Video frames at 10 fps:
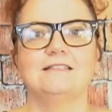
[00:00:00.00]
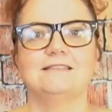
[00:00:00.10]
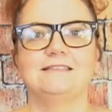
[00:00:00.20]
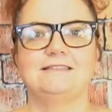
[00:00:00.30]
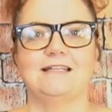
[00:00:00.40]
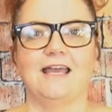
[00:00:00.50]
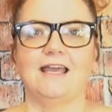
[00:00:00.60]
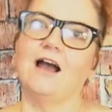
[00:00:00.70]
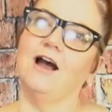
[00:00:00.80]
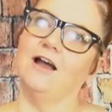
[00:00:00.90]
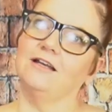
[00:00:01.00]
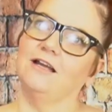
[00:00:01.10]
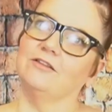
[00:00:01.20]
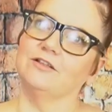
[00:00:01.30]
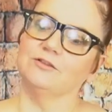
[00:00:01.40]
Today on
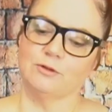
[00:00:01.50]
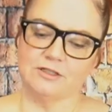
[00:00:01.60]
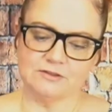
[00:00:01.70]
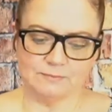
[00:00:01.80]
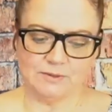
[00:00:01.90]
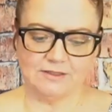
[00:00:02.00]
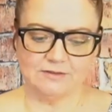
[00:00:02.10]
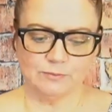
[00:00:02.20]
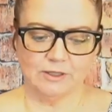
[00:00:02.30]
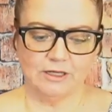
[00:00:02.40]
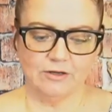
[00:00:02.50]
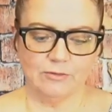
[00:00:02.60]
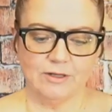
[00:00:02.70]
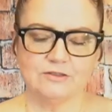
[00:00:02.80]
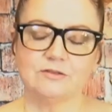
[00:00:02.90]
Healthyish Recipes, we are
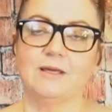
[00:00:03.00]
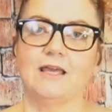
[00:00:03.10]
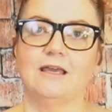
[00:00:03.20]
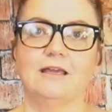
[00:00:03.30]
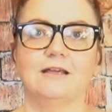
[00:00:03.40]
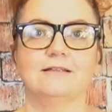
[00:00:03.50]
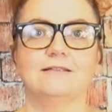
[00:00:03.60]
going to make